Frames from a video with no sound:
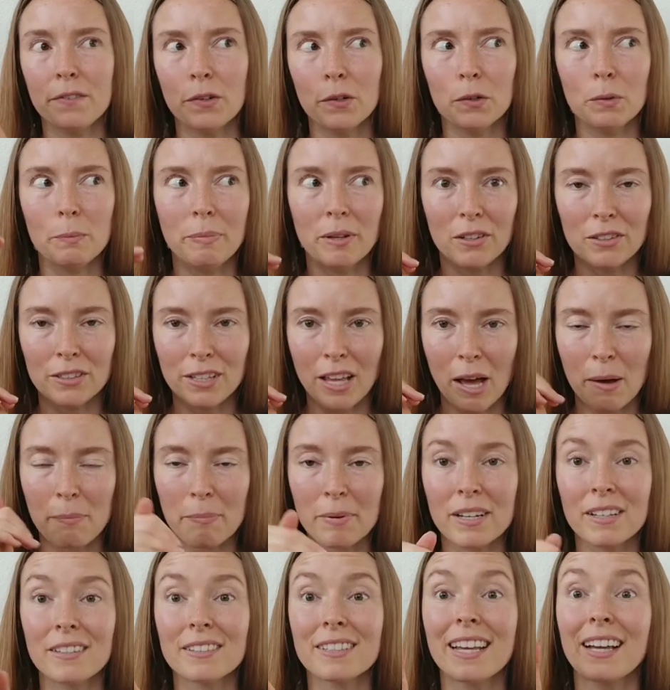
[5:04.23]
food build
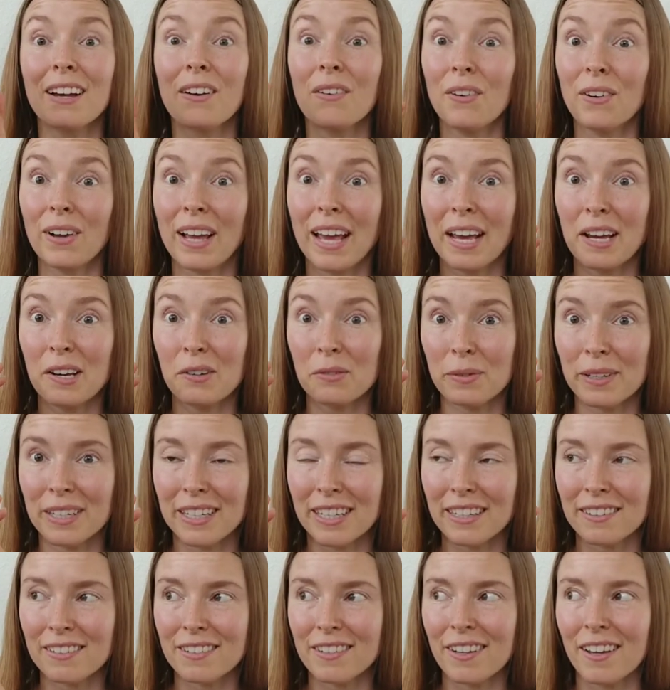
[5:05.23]
up and i was like okay we
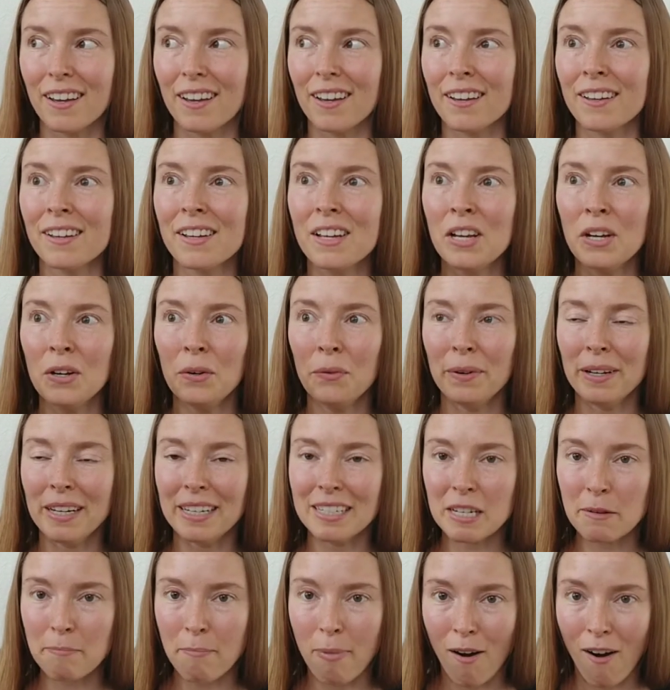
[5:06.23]
need to we
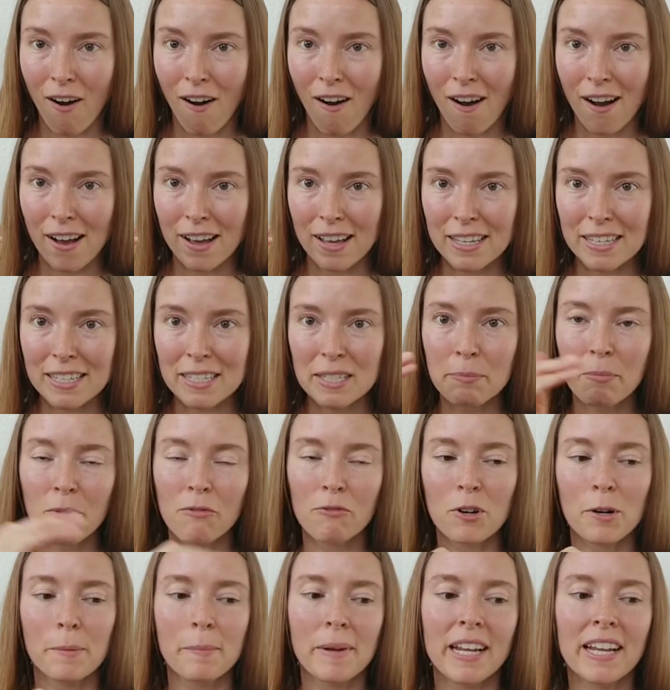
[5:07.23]
need to pause
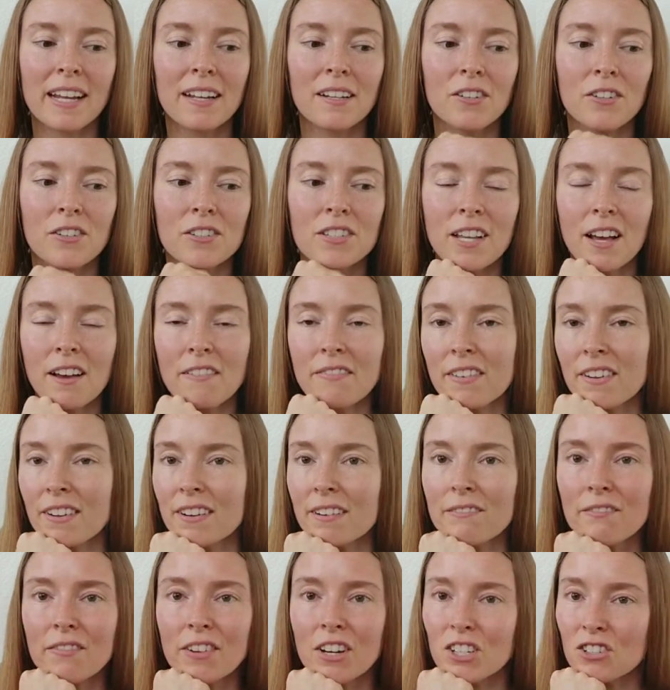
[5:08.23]
before making new stuff
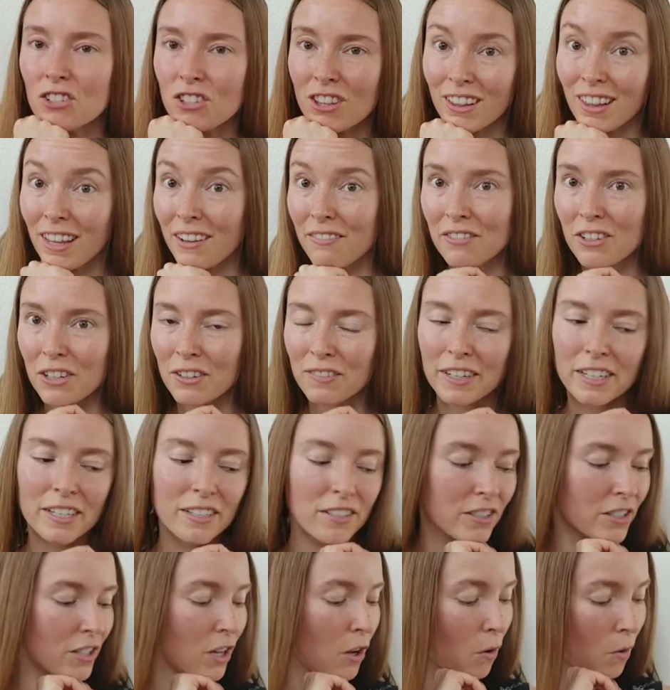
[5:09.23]
and finish the
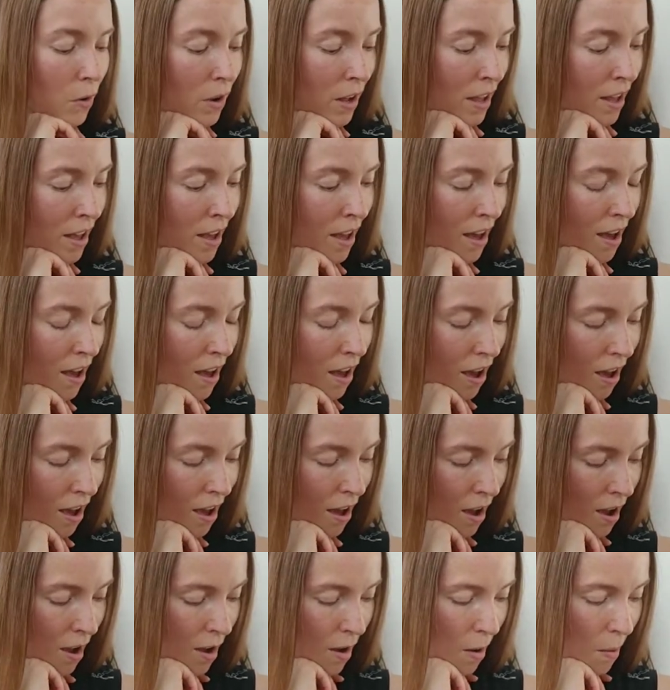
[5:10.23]
leftovers so
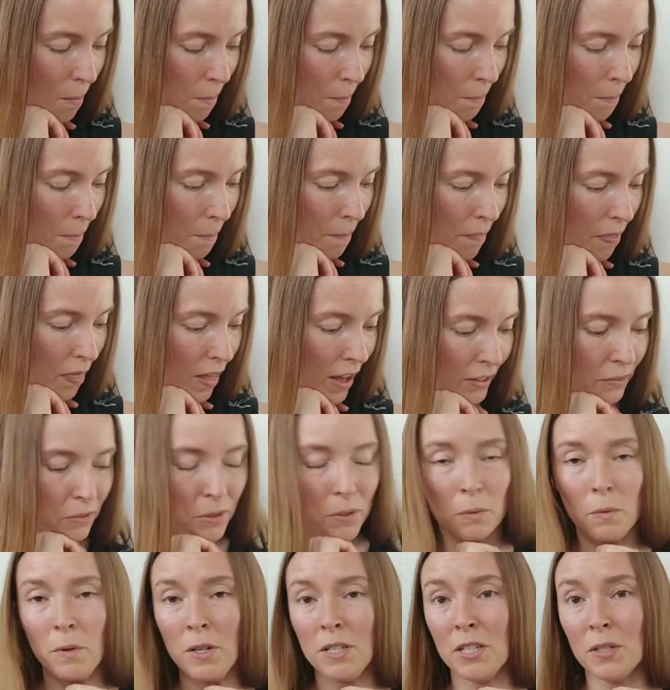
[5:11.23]
um that's
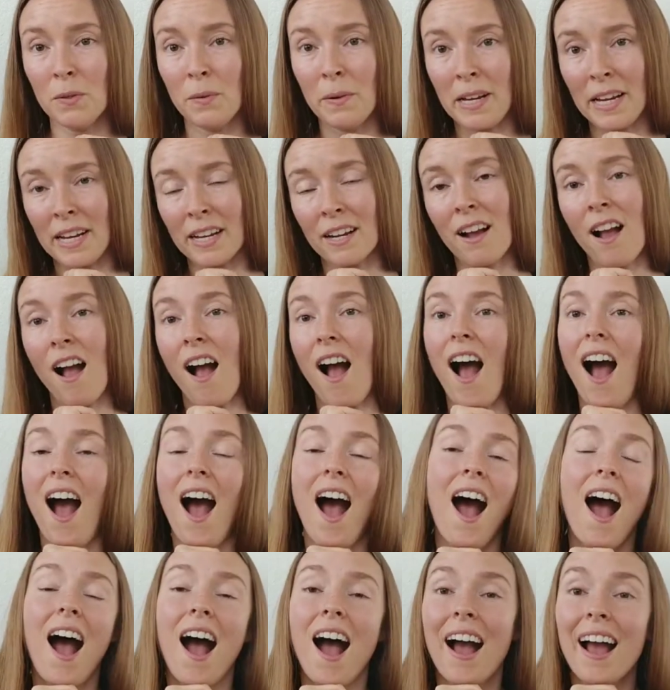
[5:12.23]
what we're doing
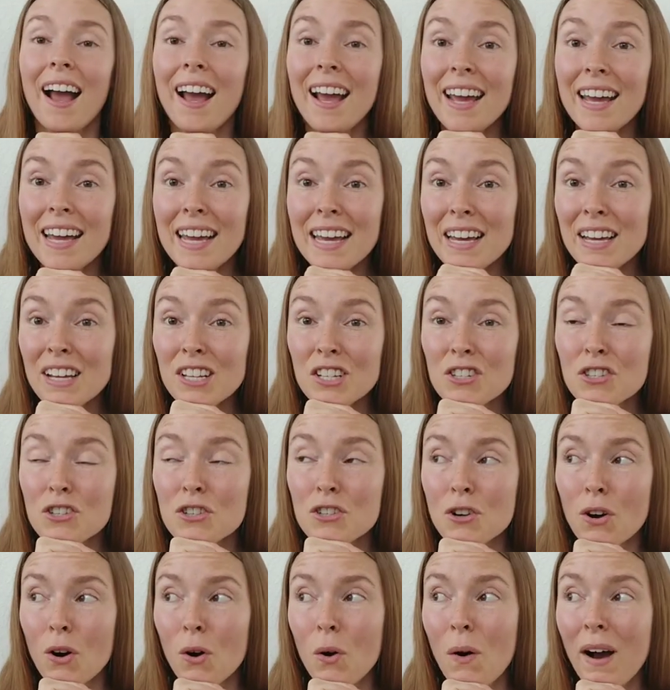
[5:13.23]
i
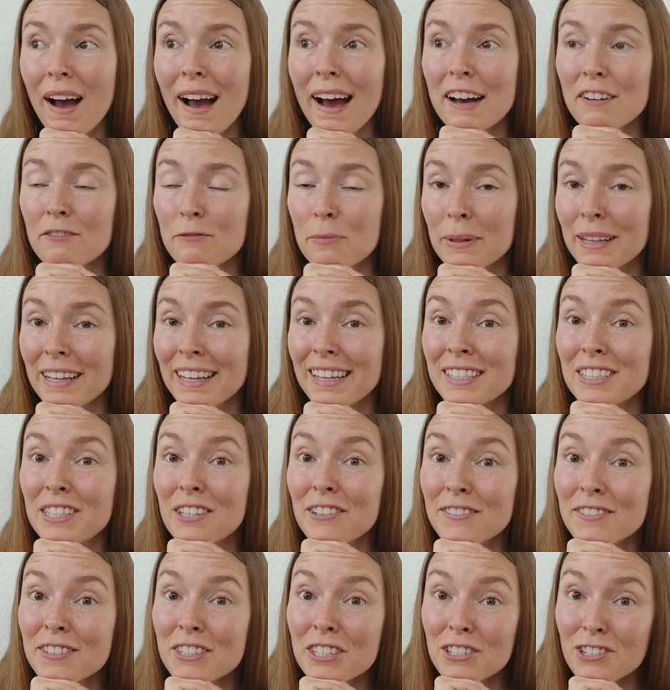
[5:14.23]
don't have plans
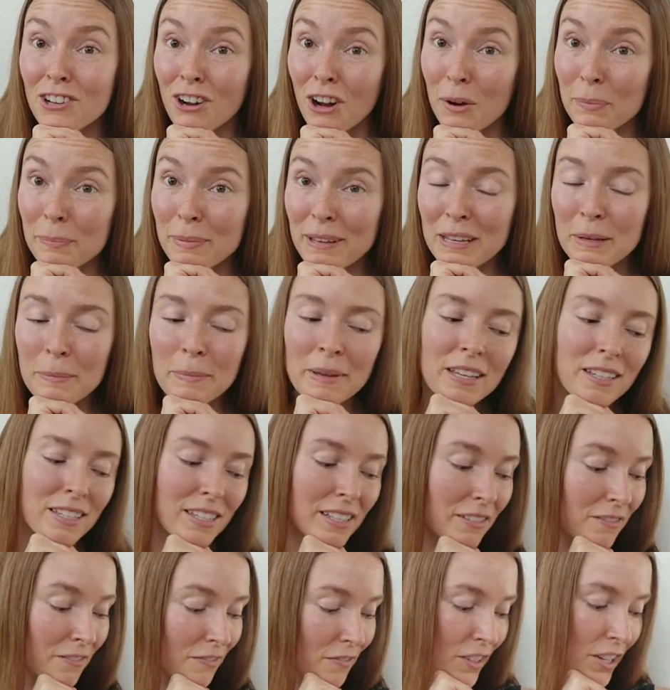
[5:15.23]
of stopping
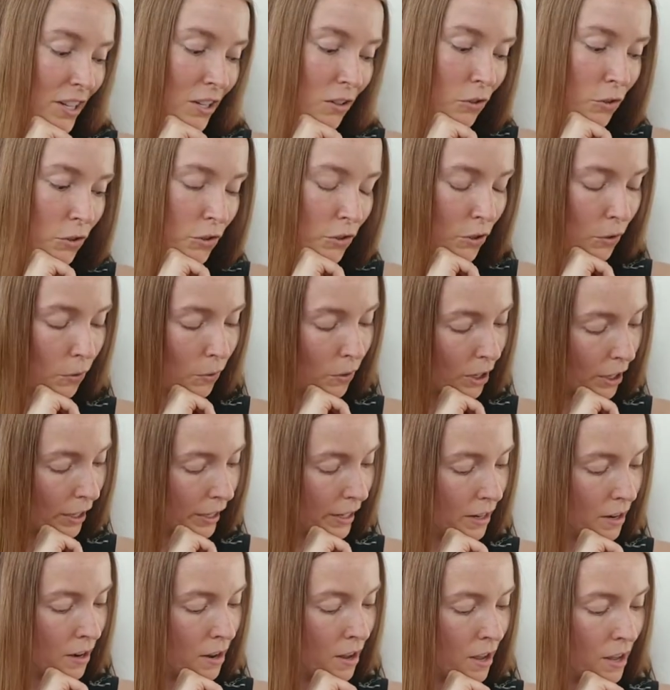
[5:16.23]
because it feels so
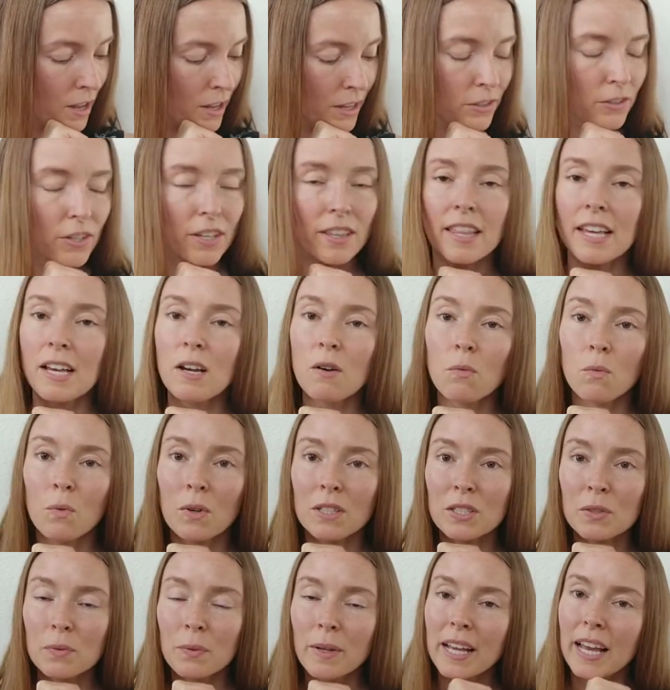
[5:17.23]
good so i think
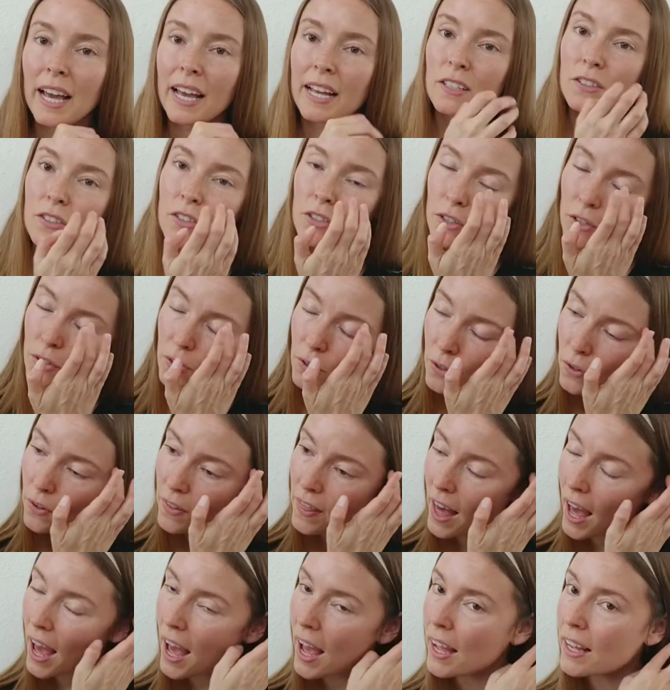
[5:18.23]
once we get to
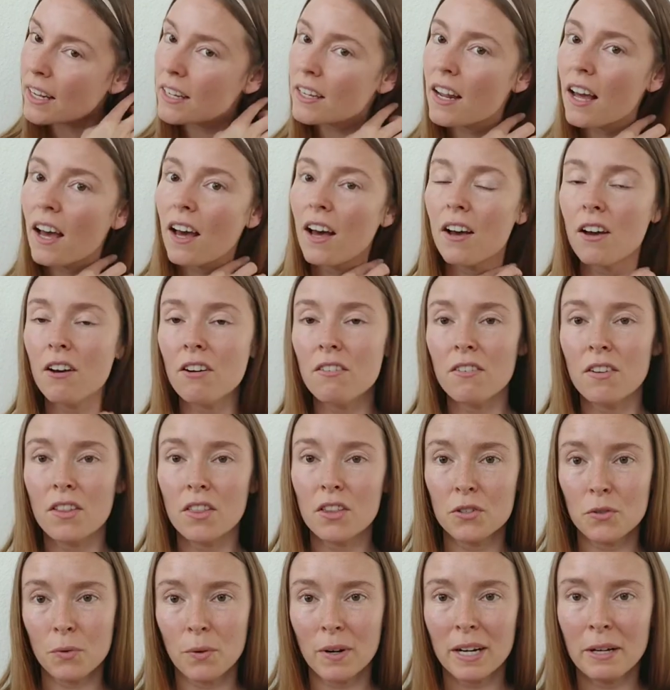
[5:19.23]
the end of
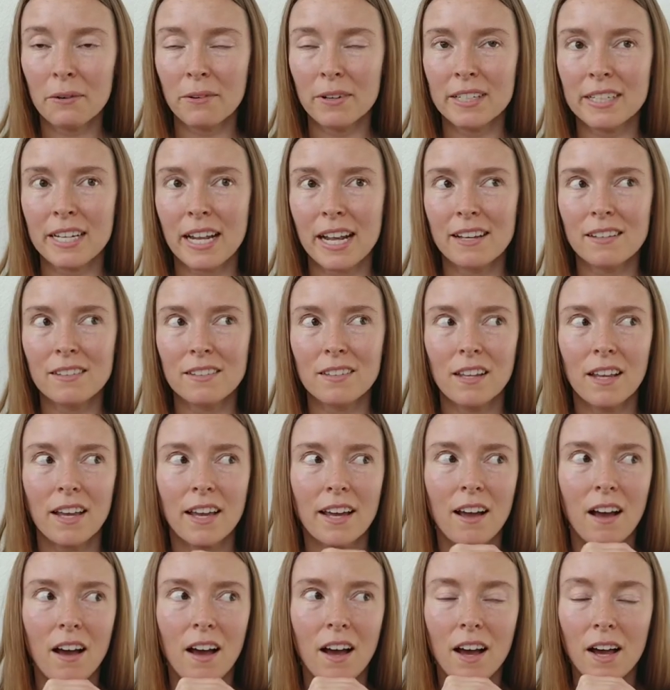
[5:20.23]
the 21 days
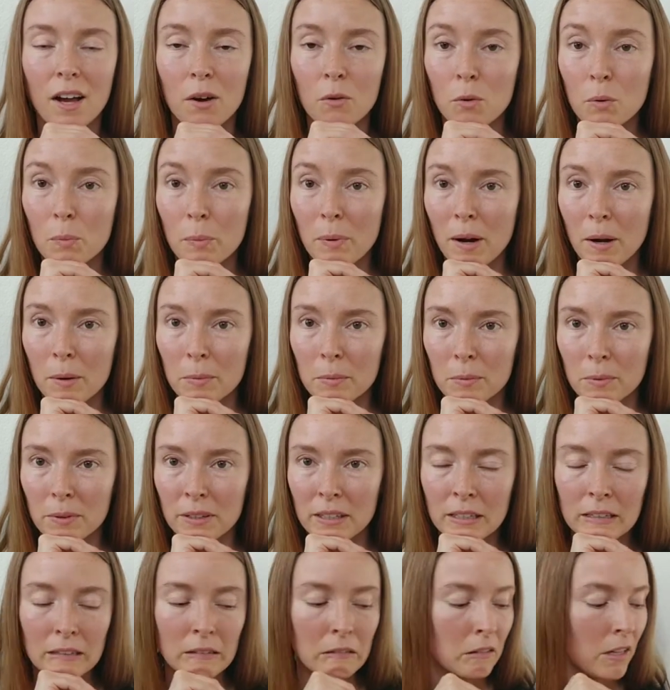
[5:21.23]
like i will
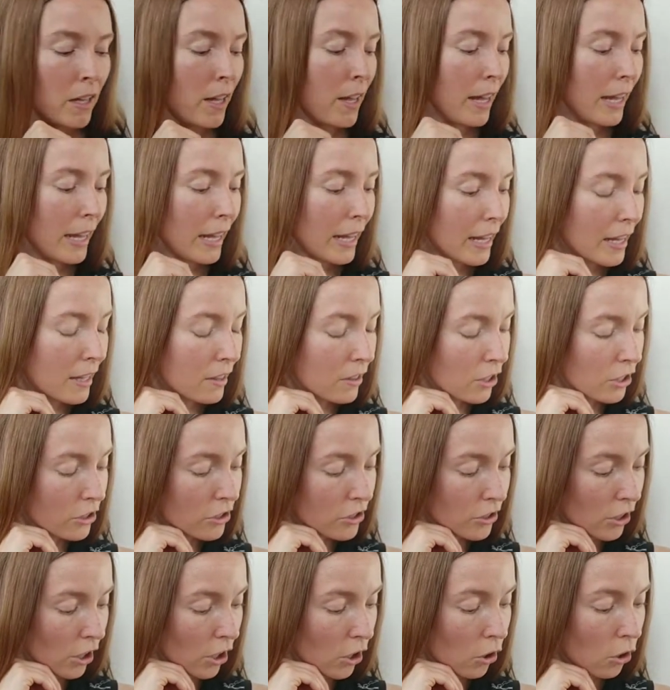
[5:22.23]
probably either
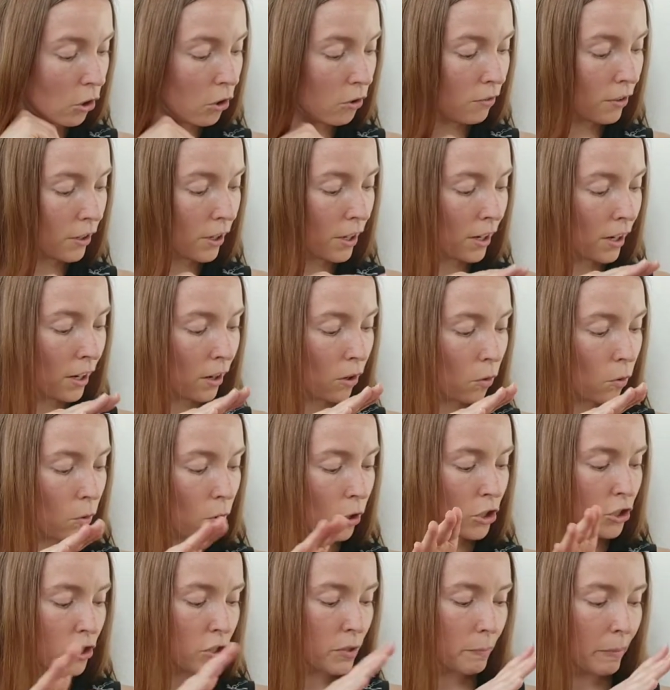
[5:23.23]
start over
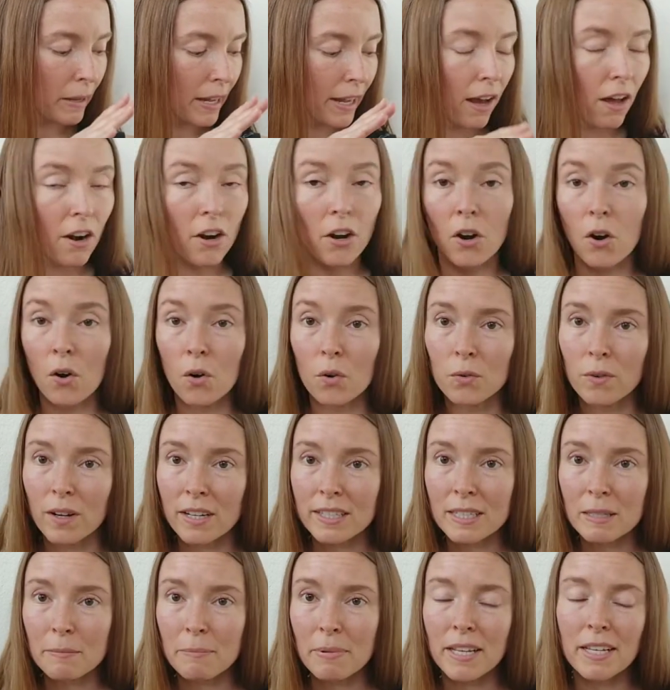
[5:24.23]
or just pick out our own
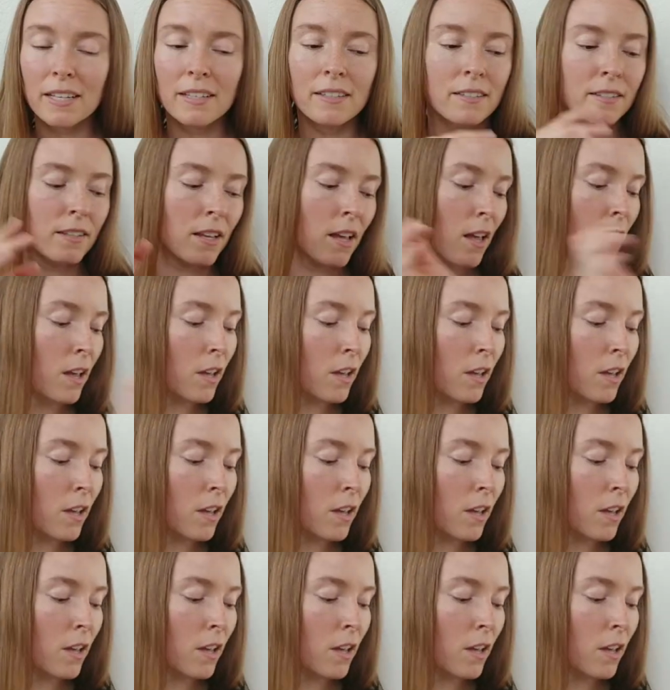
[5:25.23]
recipes